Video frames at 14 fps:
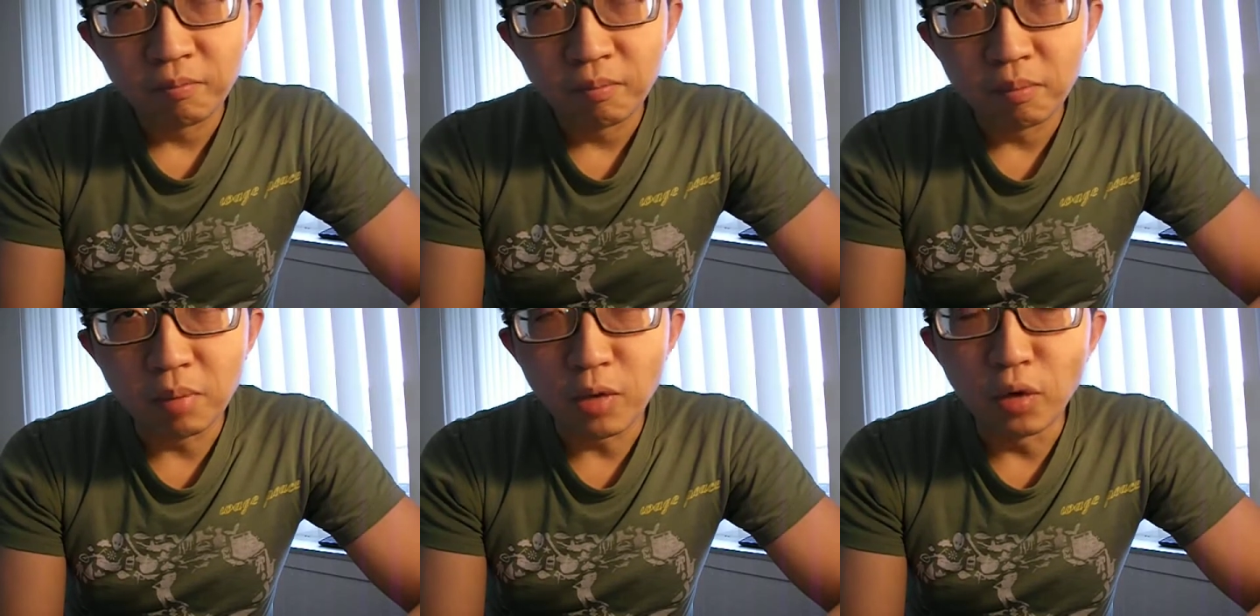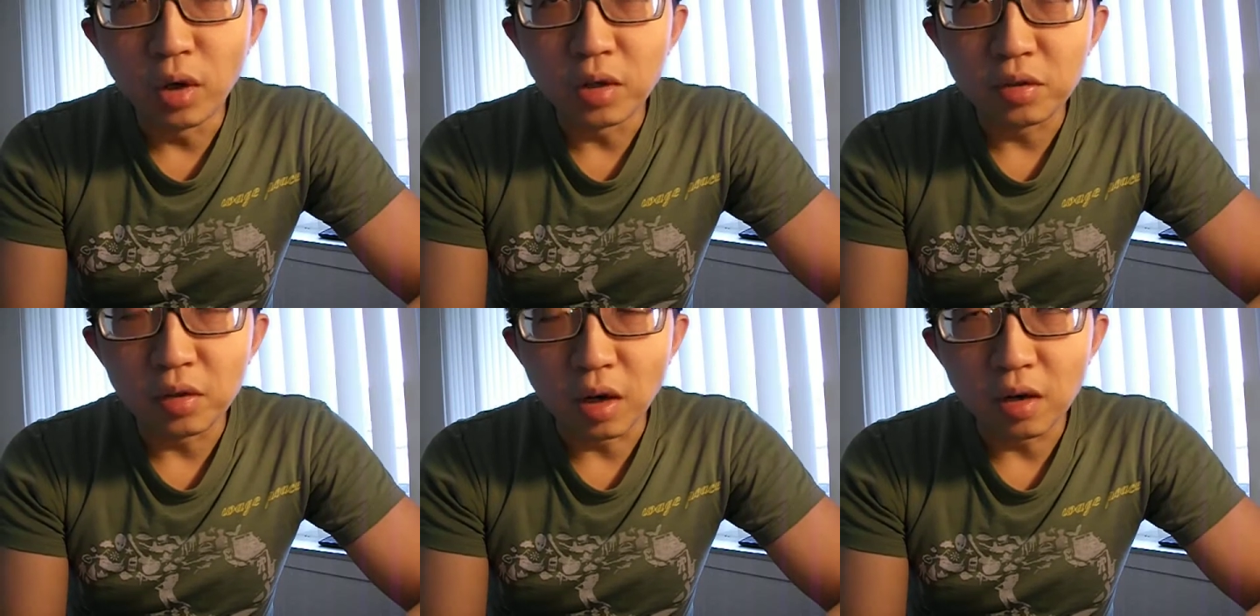Before I
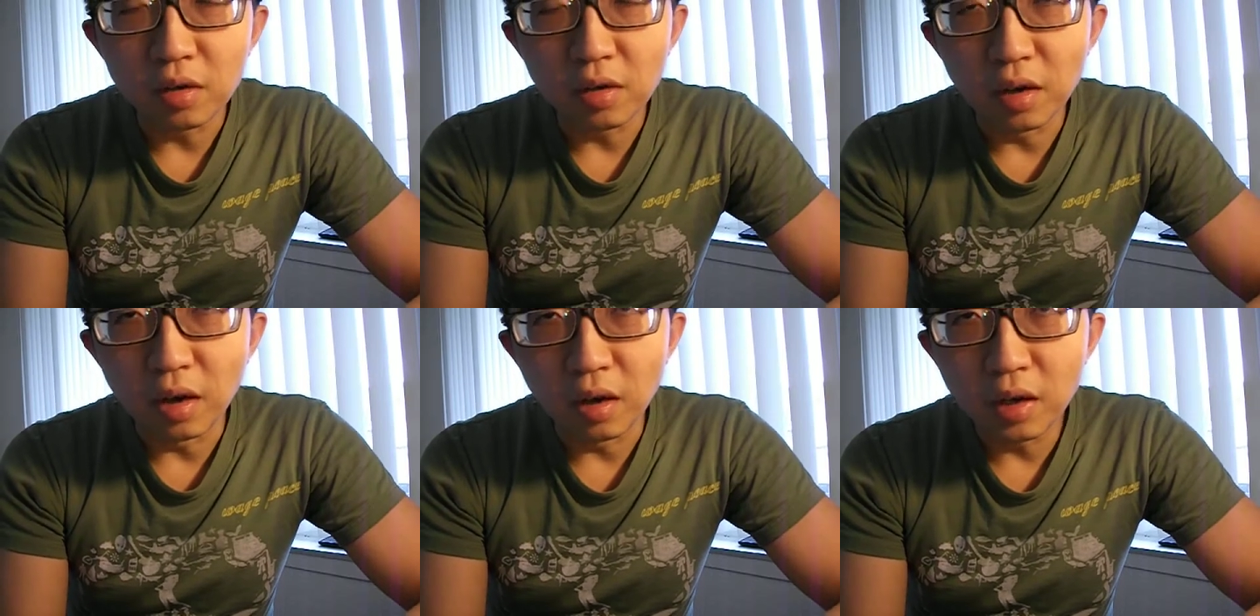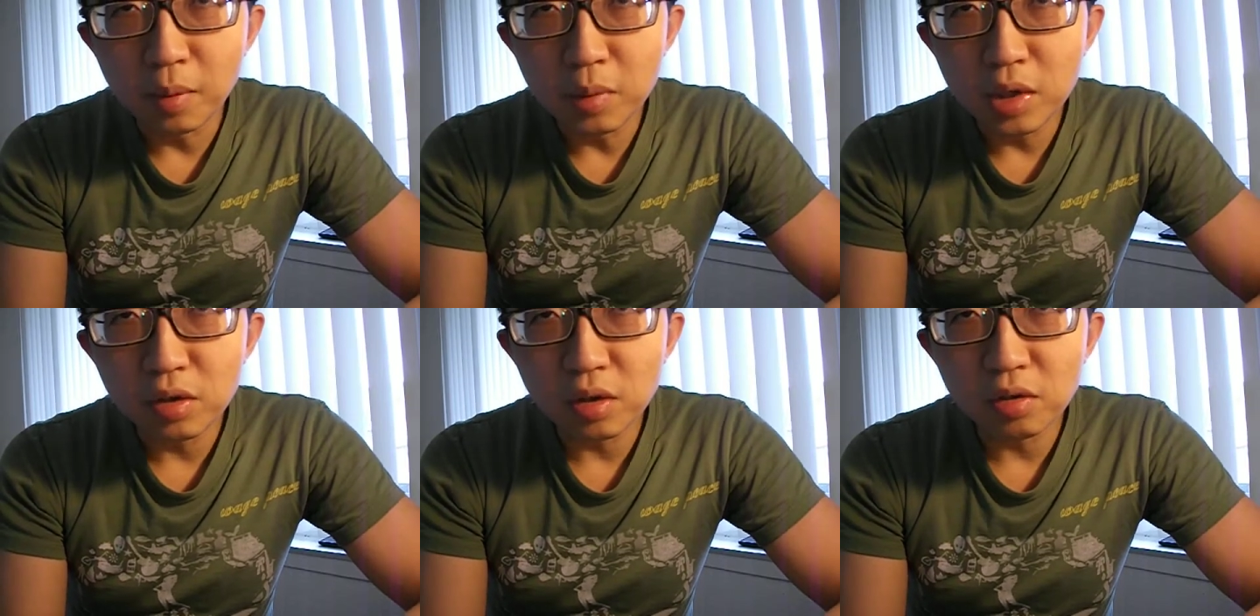start, let
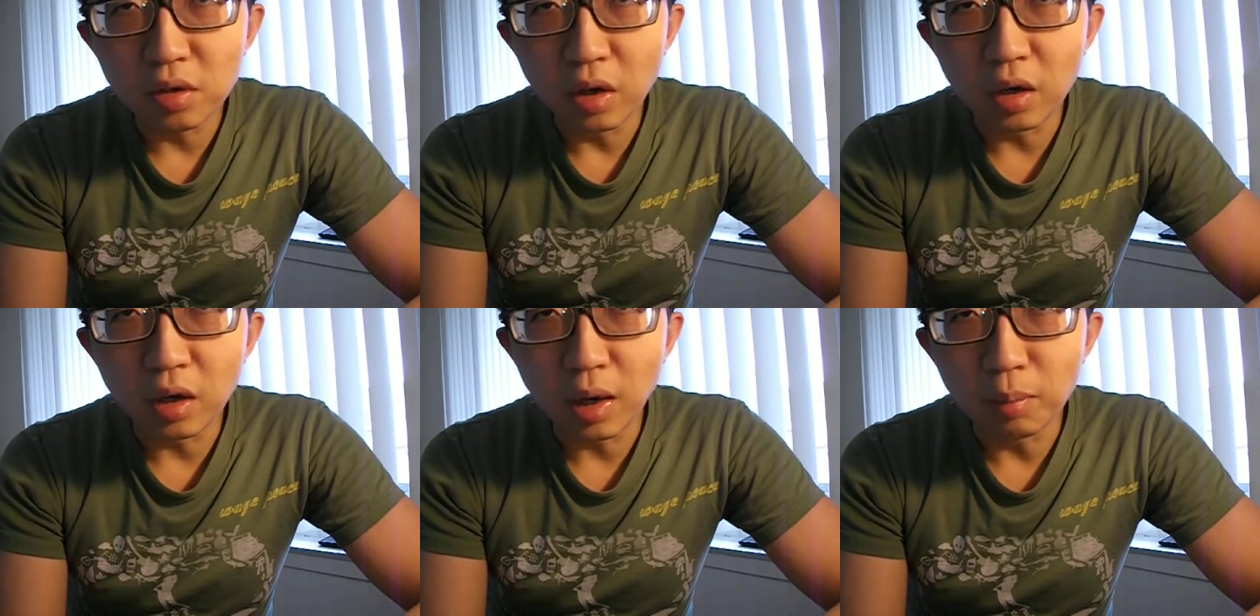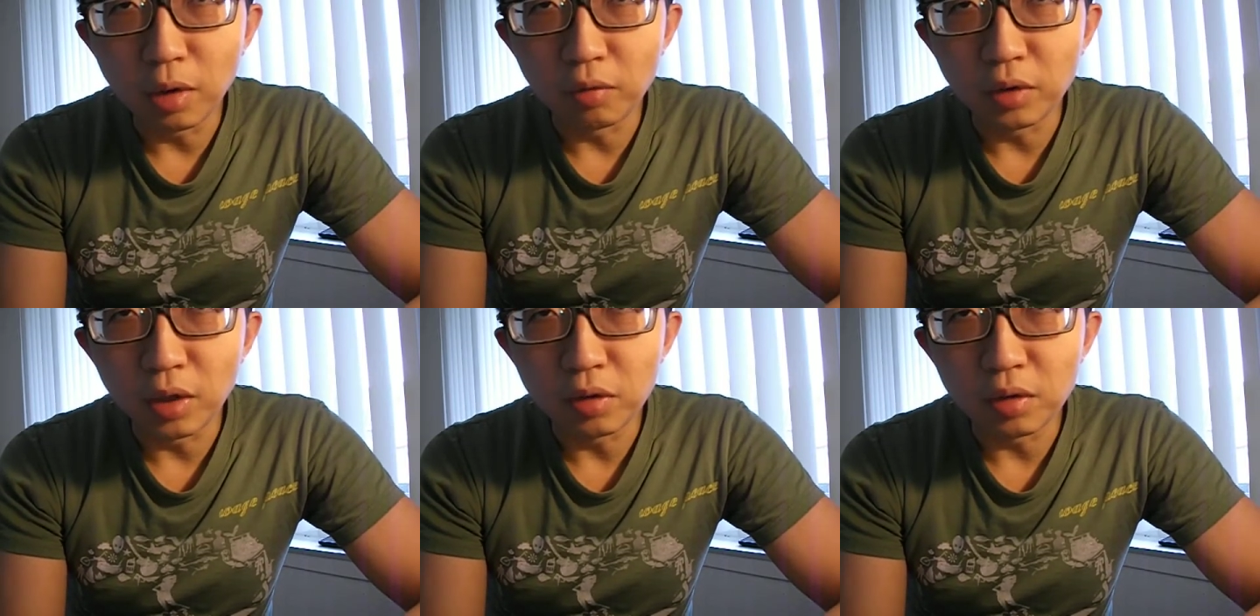me just say a couple
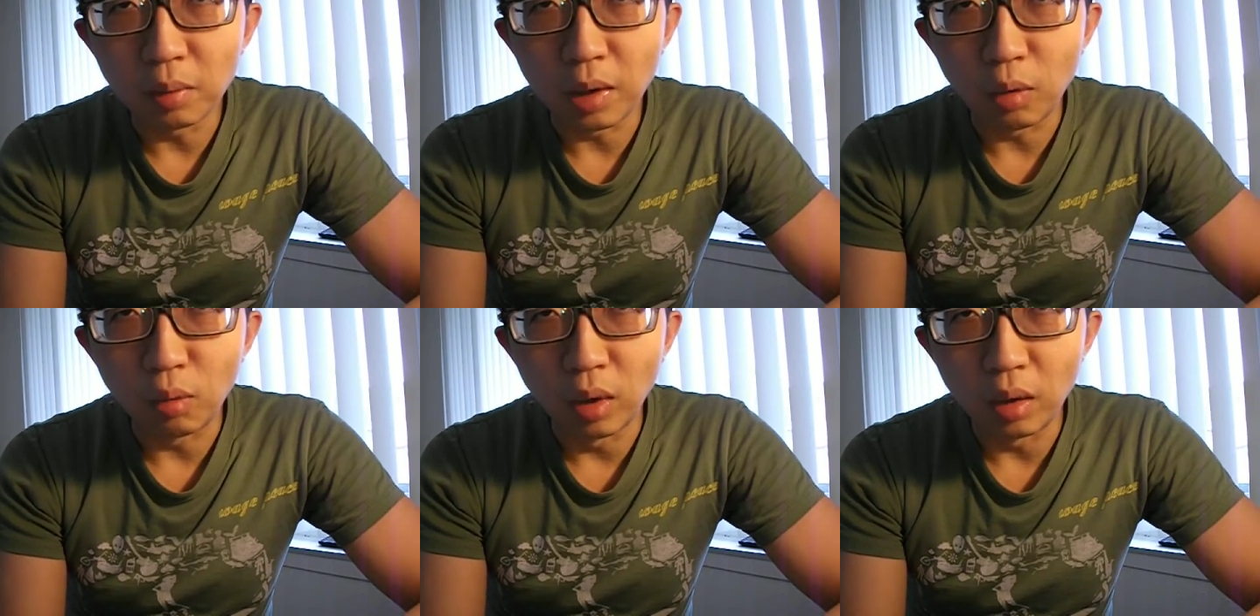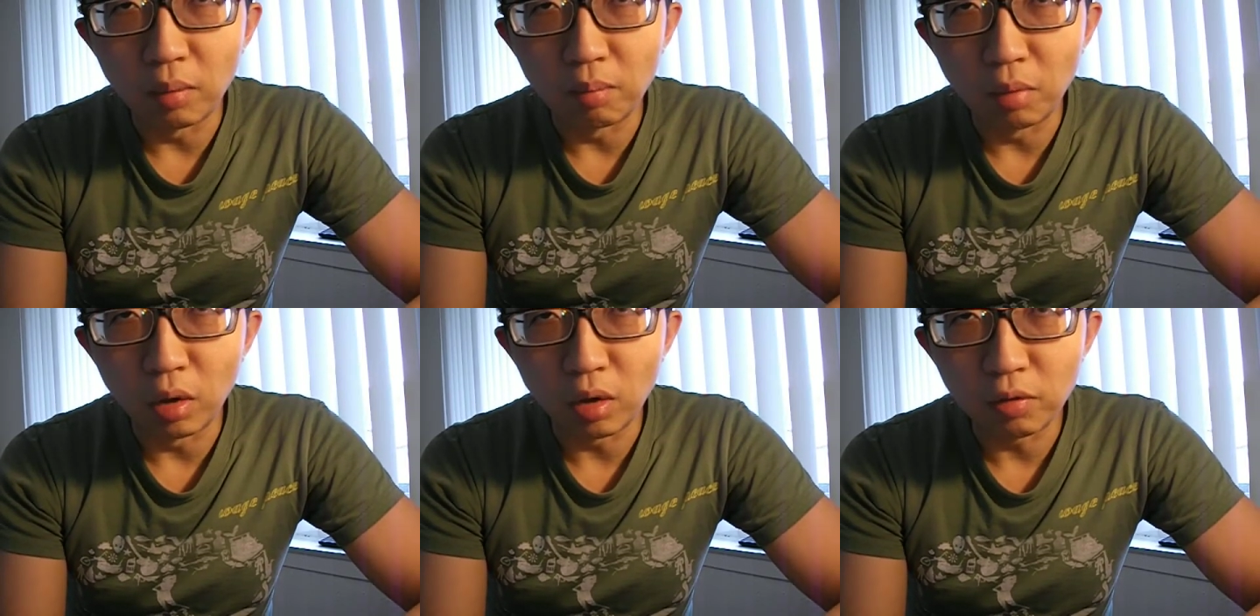of things about what
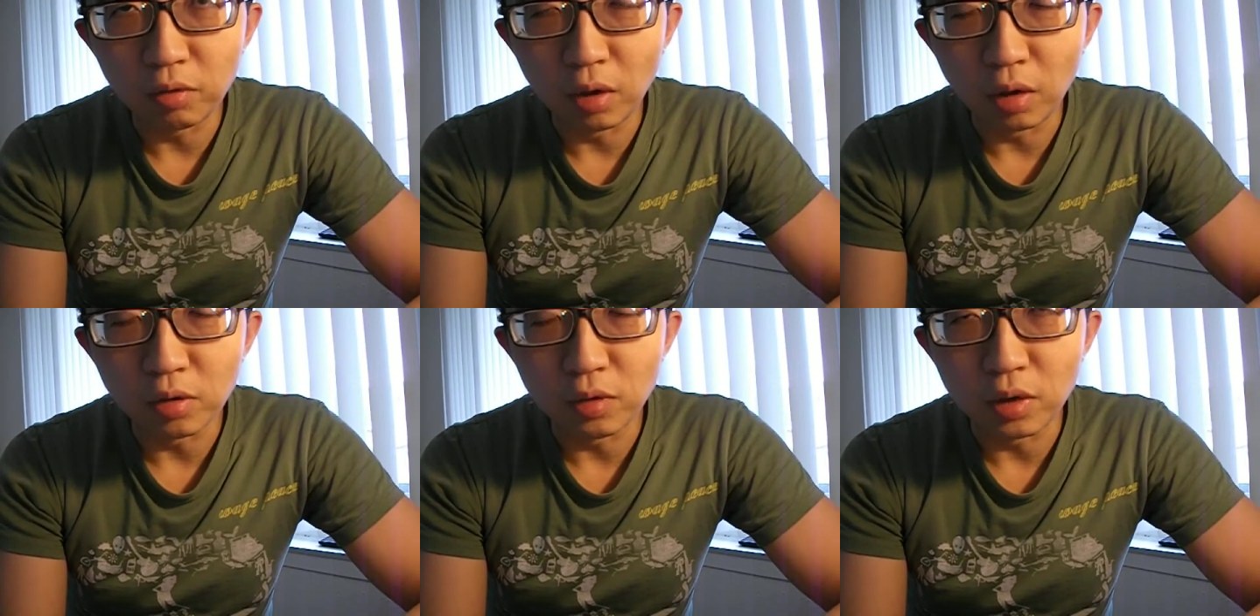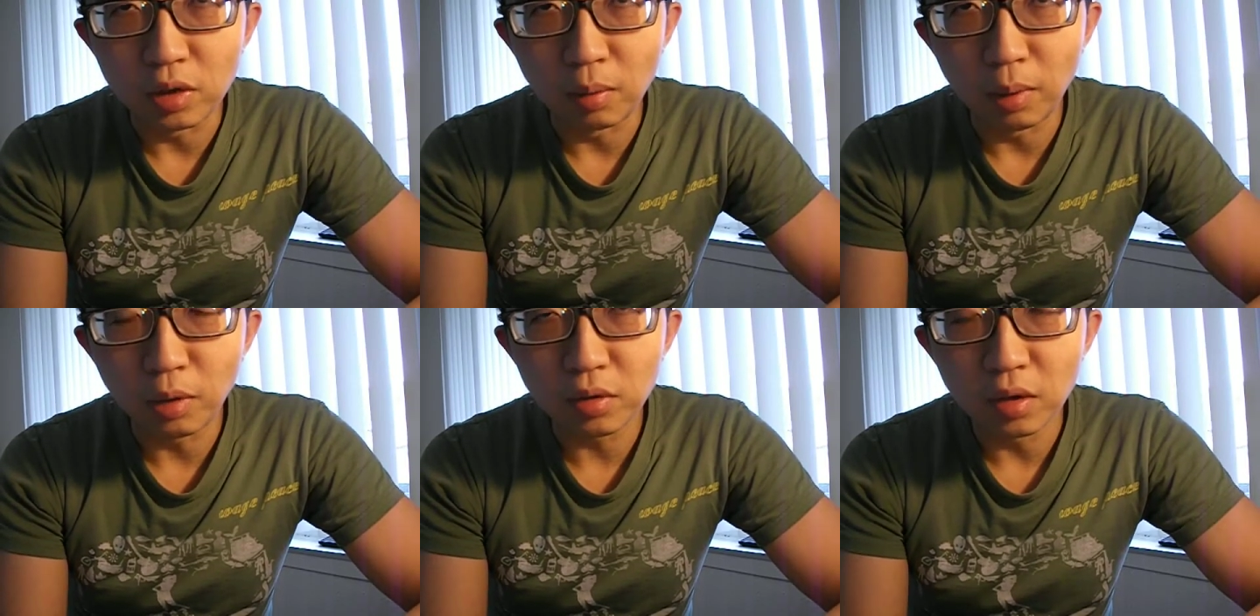moral philosophy is
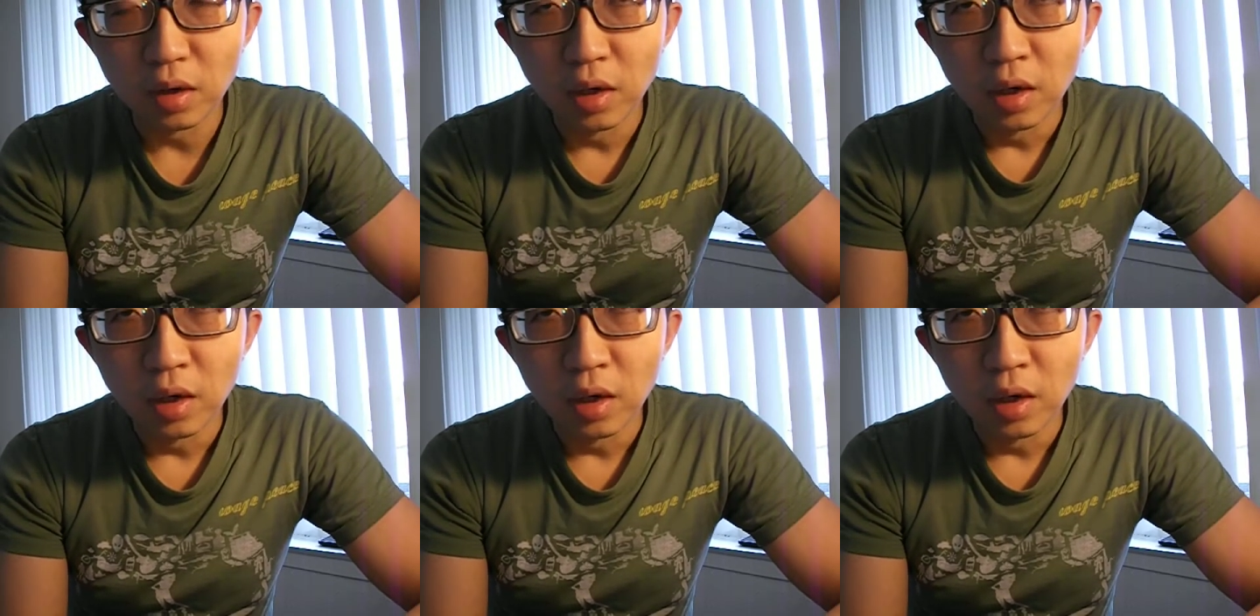about.